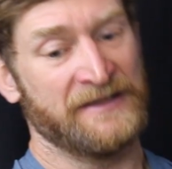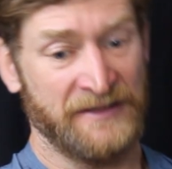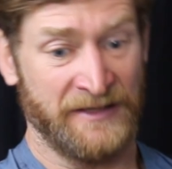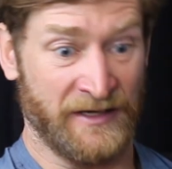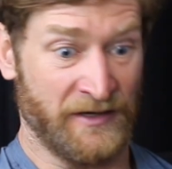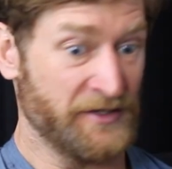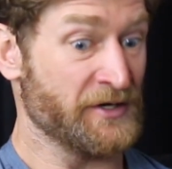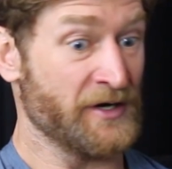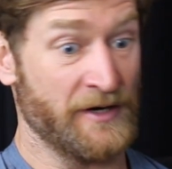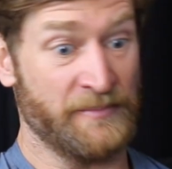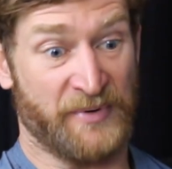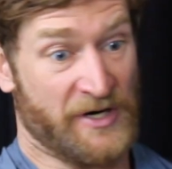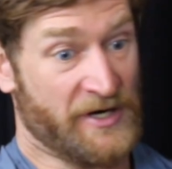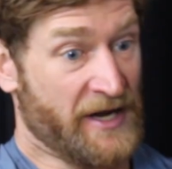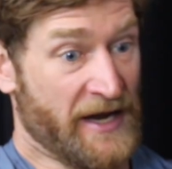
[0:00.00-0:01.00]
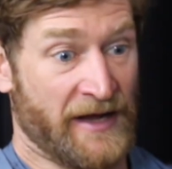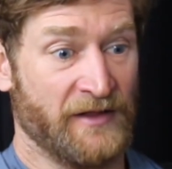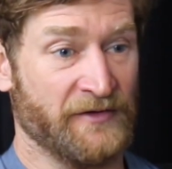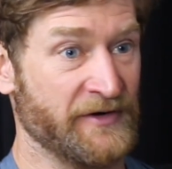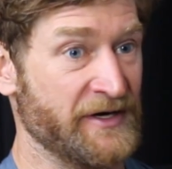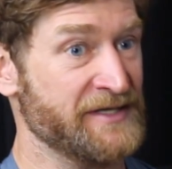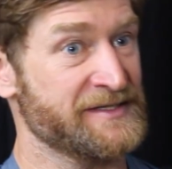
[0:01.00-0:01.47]
you know you're going to burn
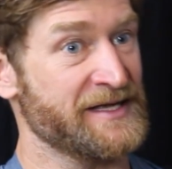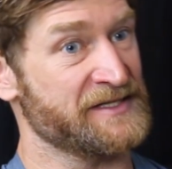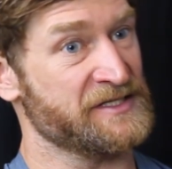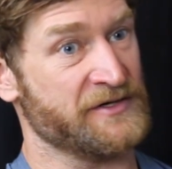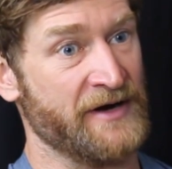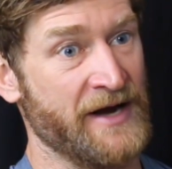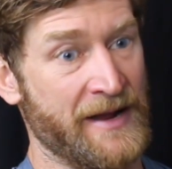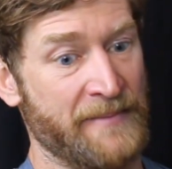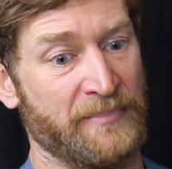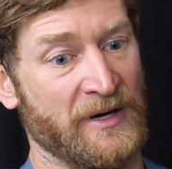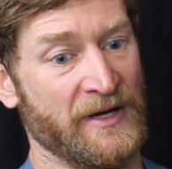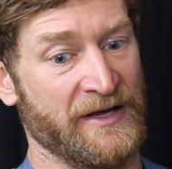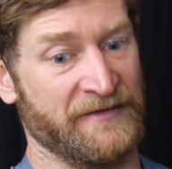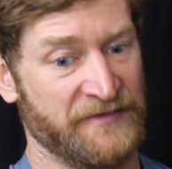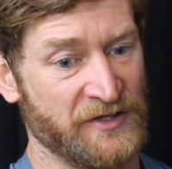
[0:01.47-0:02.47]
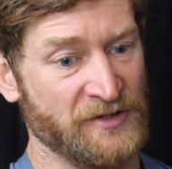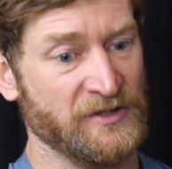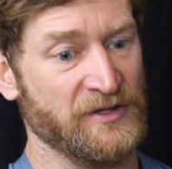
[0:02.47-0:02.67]
calories. That's great, but if you're